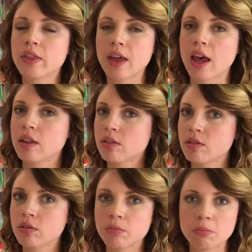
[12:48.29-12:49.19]

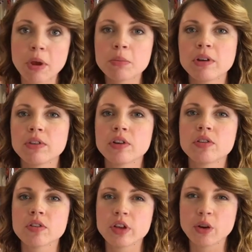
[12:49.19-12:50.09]
that's memory
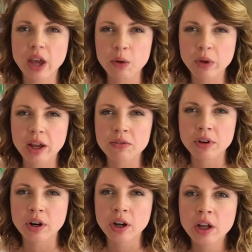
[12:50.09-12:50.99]
verses, you know, kind of
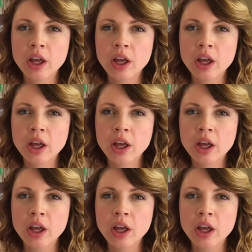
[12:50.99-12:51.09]
whatever